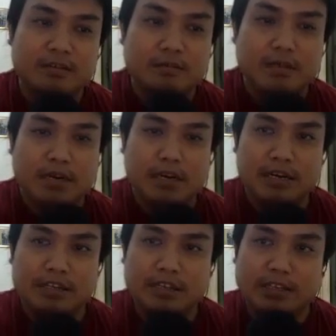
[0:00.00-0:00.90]

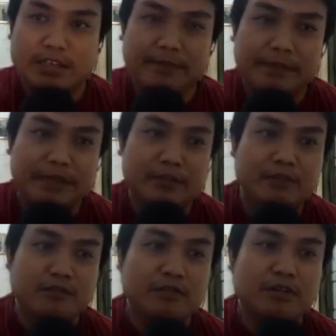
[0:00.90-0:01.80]
But in this
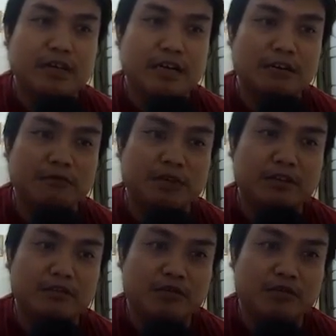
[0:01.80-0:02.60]
video, I want